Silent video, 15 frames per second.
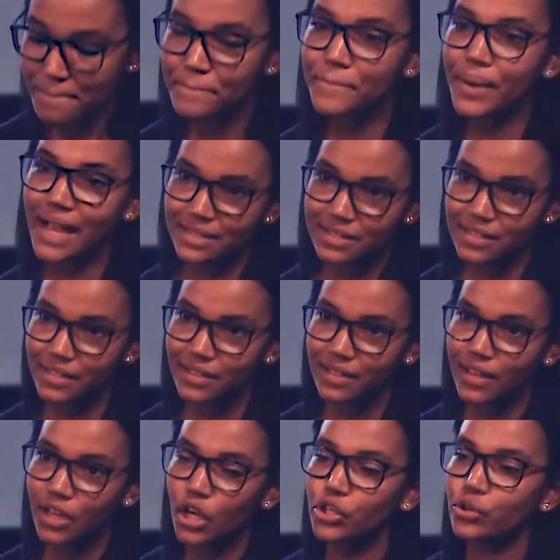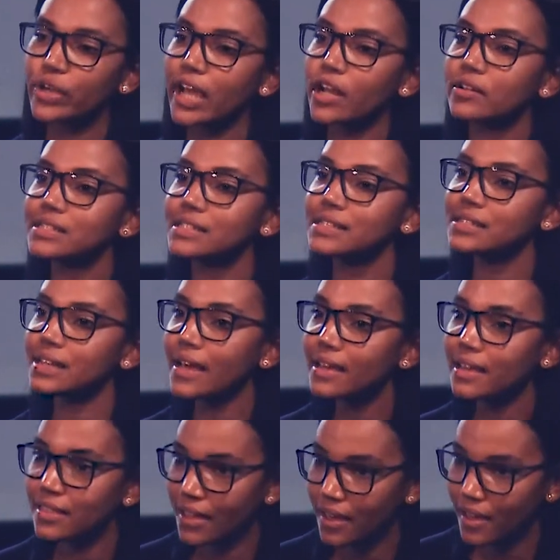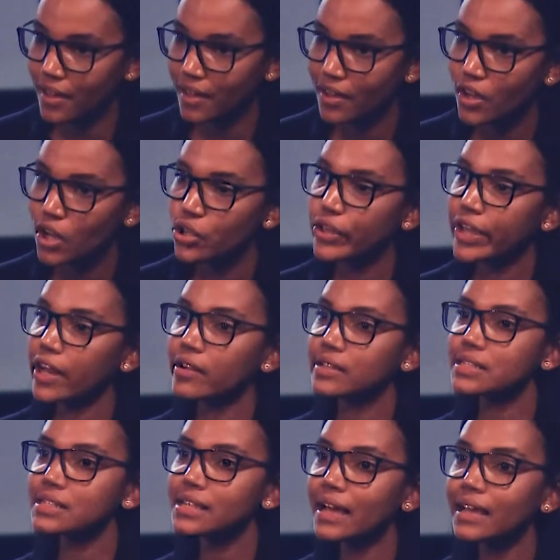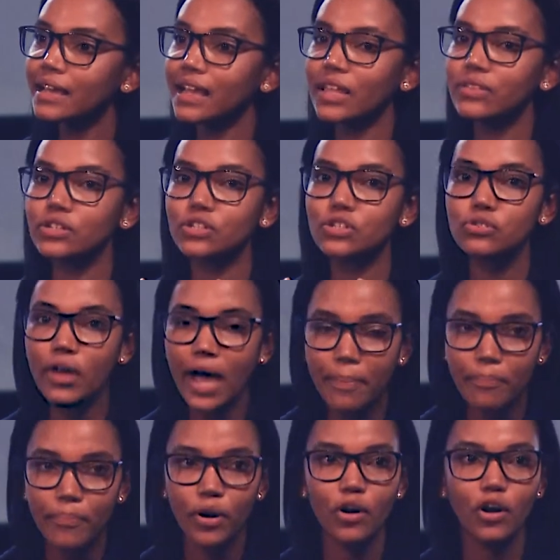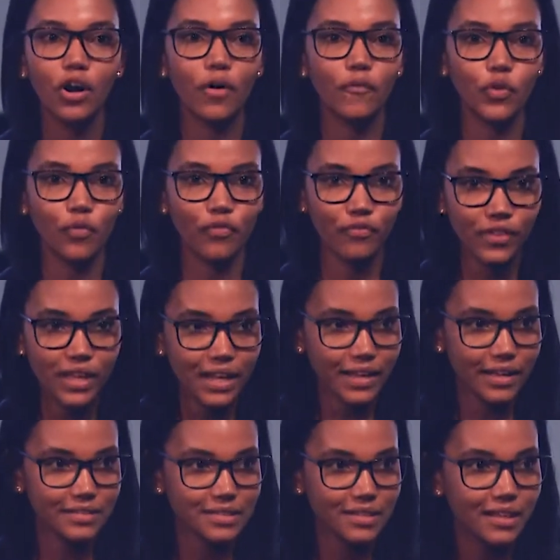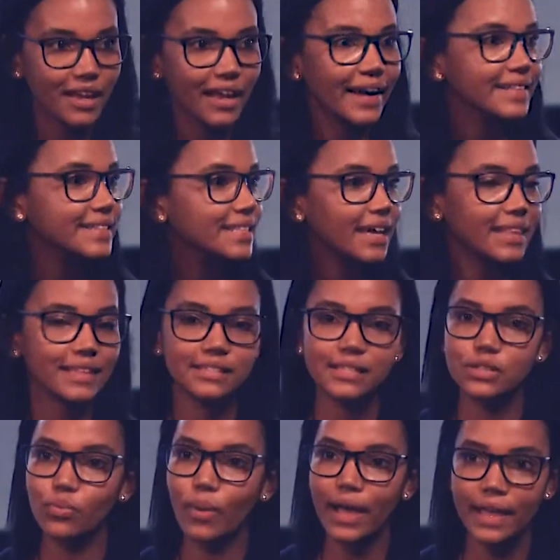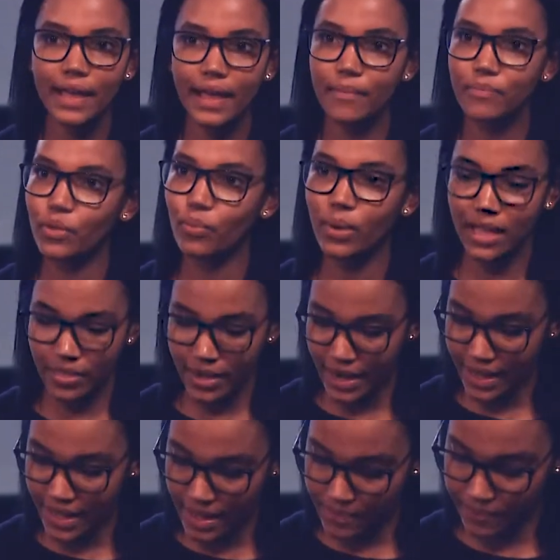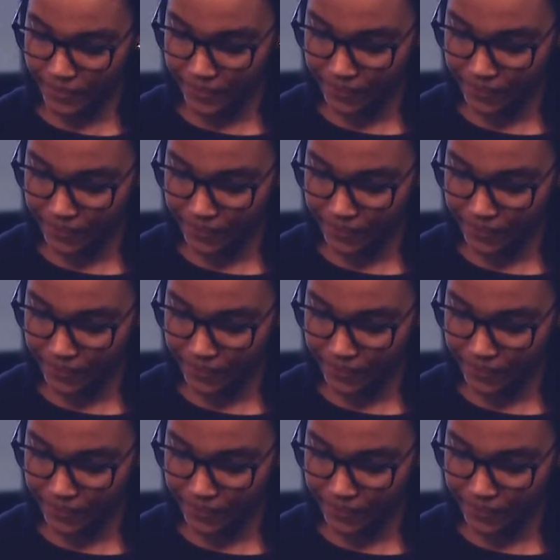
But you cannot stay there. You cannot stay in the trap of your feelings and say, this is why I am the way that I am.